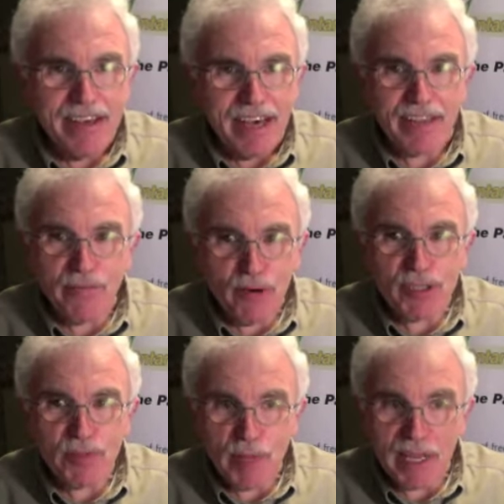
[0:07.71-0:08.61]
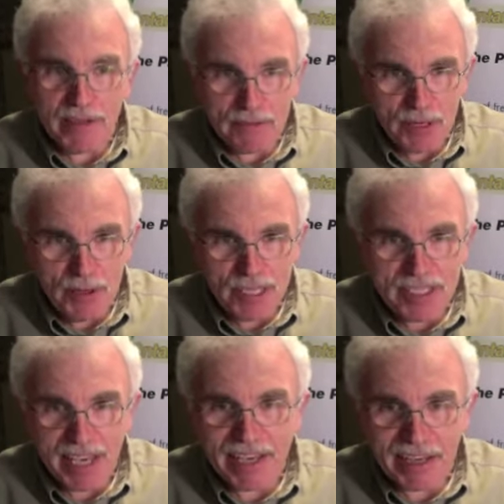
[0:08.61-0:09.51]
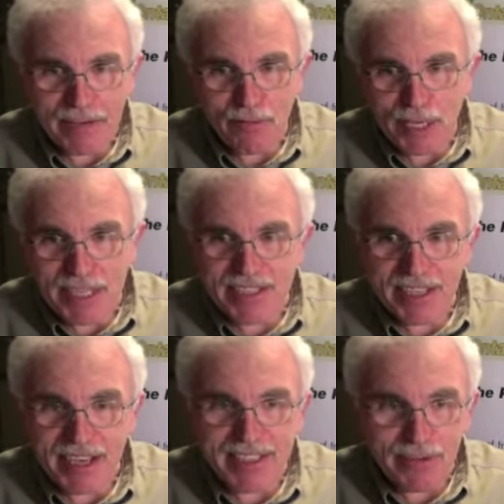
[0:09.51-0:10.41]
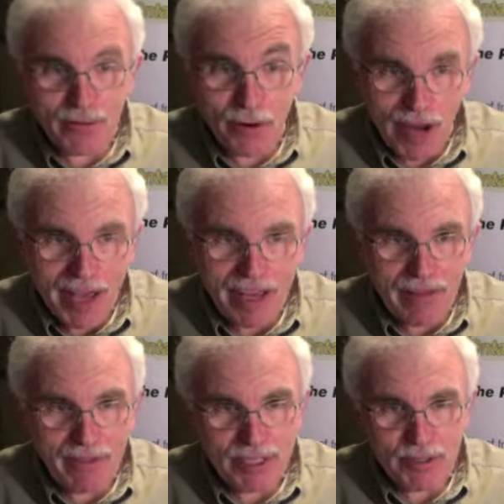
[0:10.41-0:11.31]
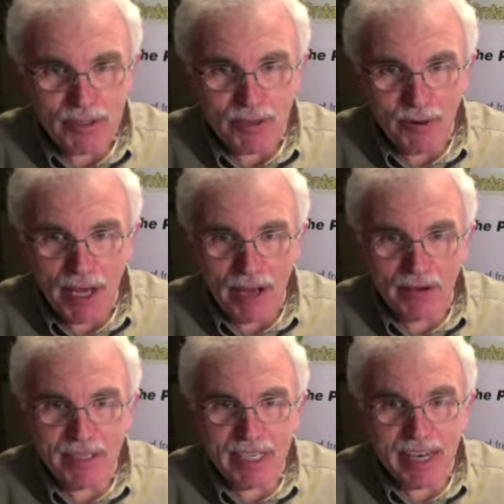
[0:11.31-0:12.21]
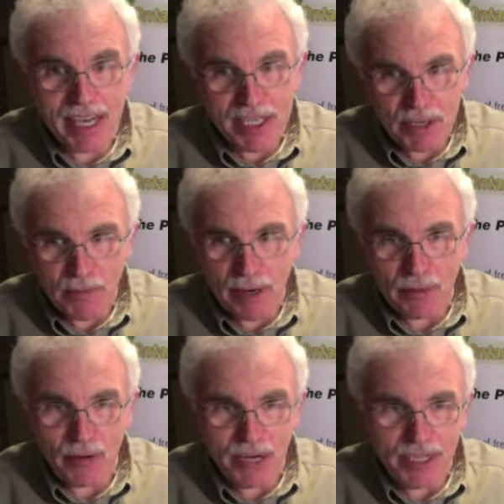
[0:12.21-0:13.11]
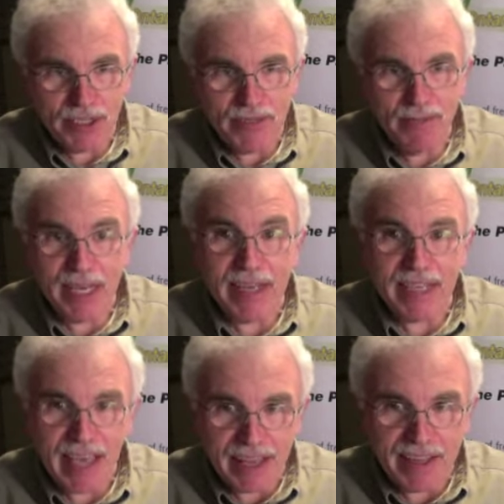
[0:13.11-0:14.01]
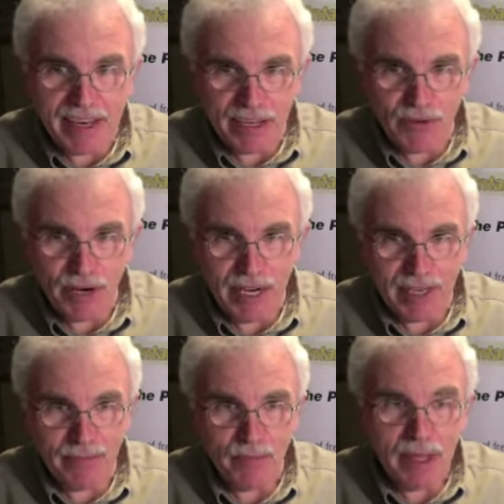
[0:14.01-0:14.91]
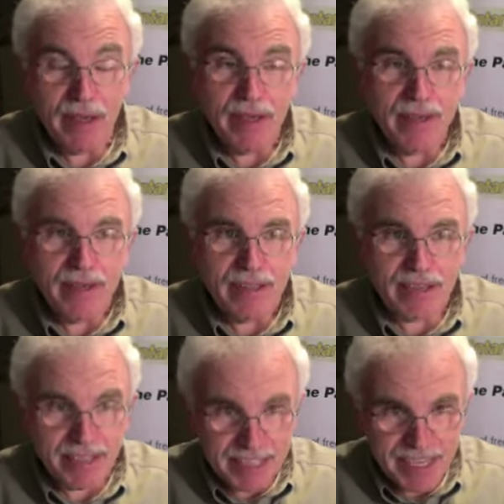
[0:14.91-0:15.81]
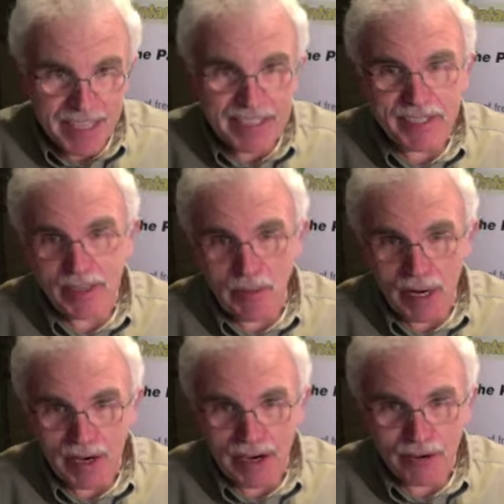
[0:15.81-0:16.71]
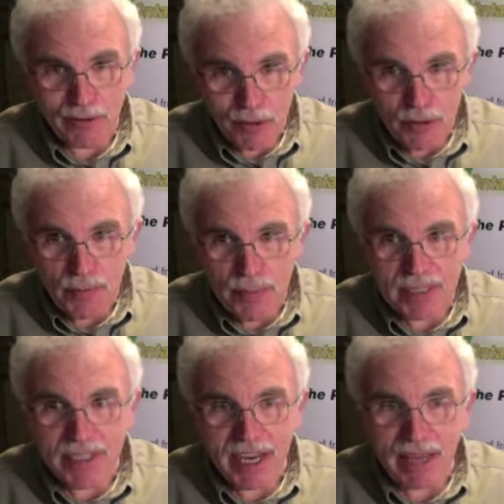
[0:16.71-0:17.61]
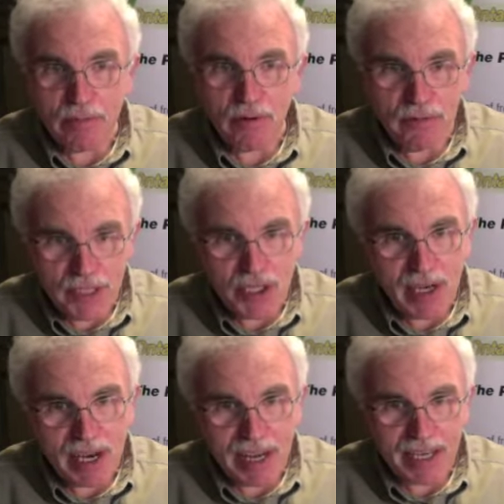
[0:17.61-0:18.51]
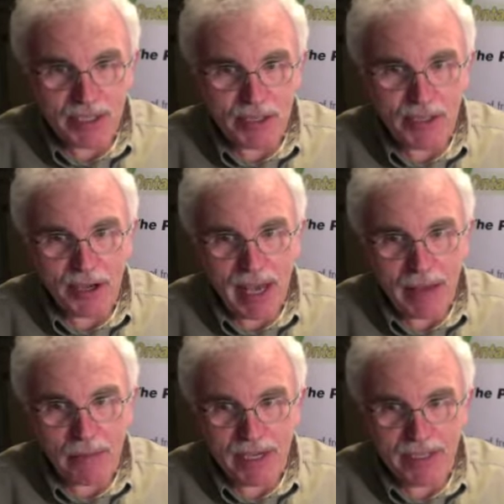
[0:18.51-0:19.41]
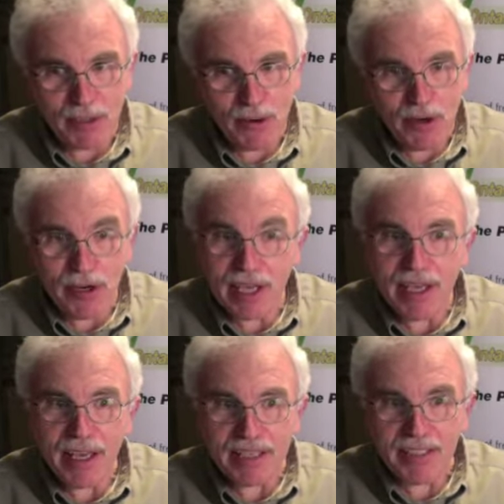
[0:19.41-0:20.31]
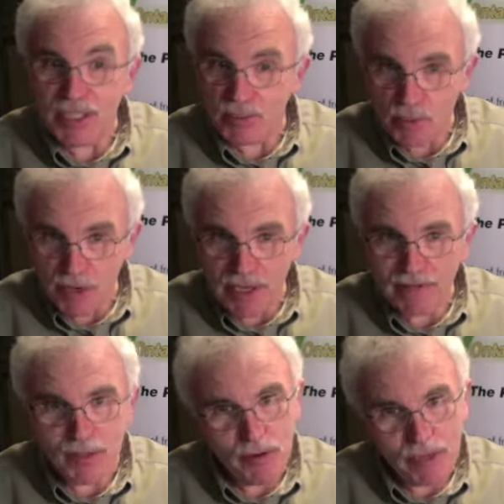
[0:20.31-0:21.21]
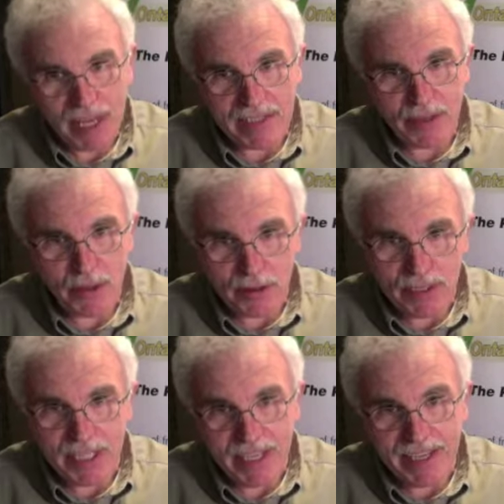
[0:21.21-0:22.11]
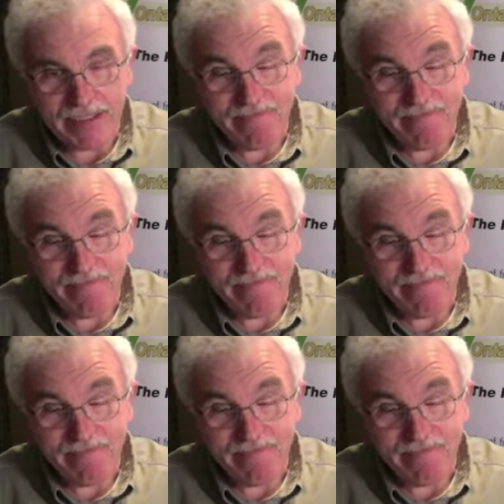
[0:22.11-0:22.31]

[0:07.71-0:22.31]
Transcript: At the first meeting of the new executive, we discussed a variety of issues around election preparation and candidate training. The consensus among our group is that a provincial election could happen as early as the spring of 2013.